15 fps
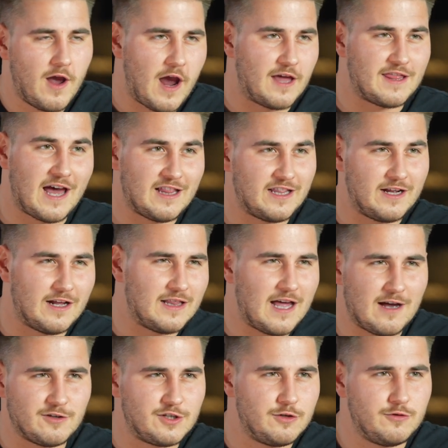And that
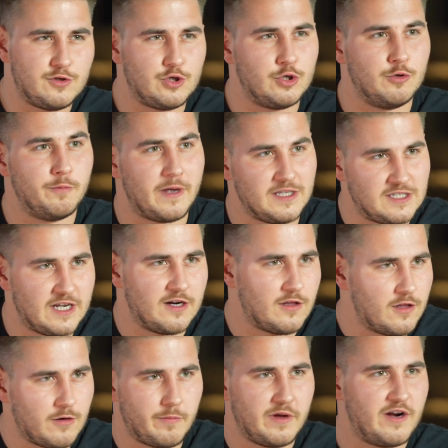allows you to maintain a
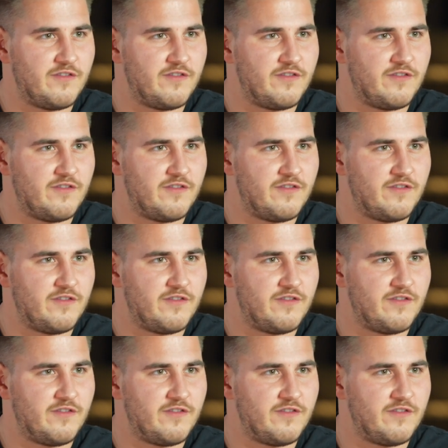little bit